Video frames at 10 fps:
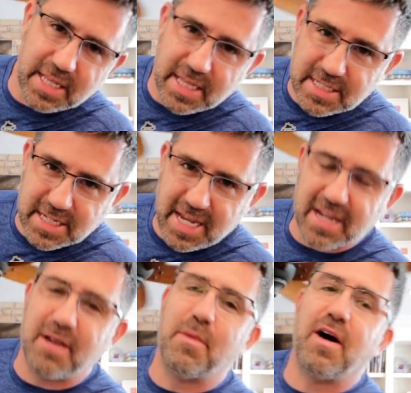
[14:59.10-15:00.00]
and then this
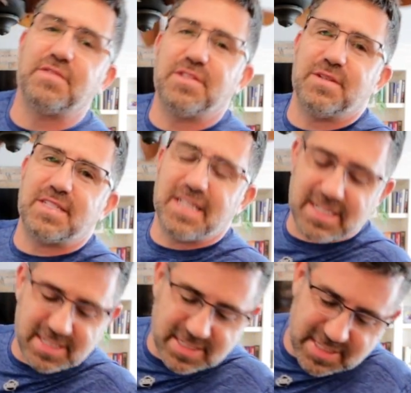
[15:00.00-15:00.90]
can't come off, so it's
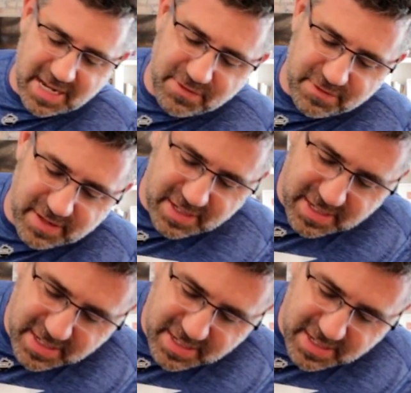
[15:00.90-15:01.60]
nice and safe.